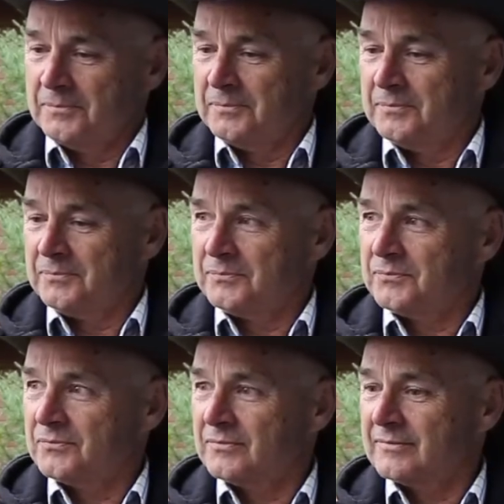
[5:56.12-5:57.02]

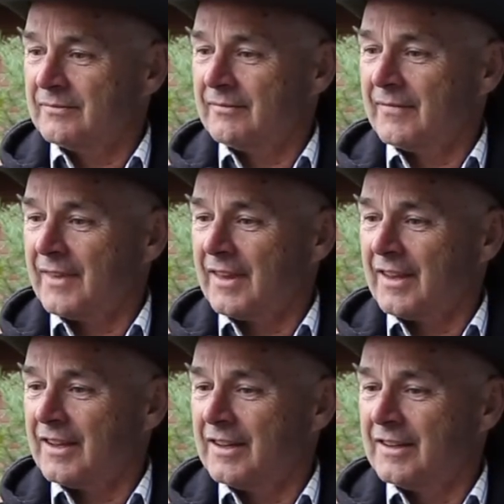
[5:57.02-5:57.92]

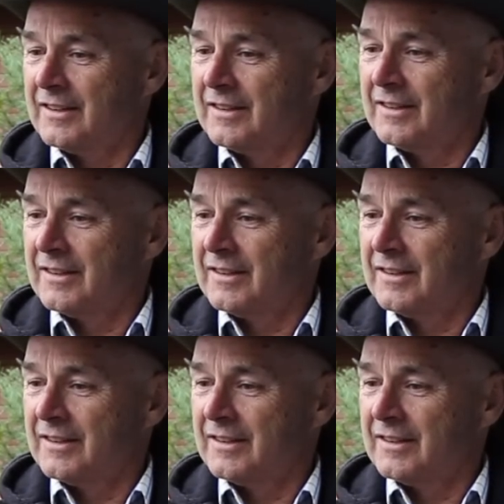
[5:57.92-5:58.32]
No words are spoken by the person on screen.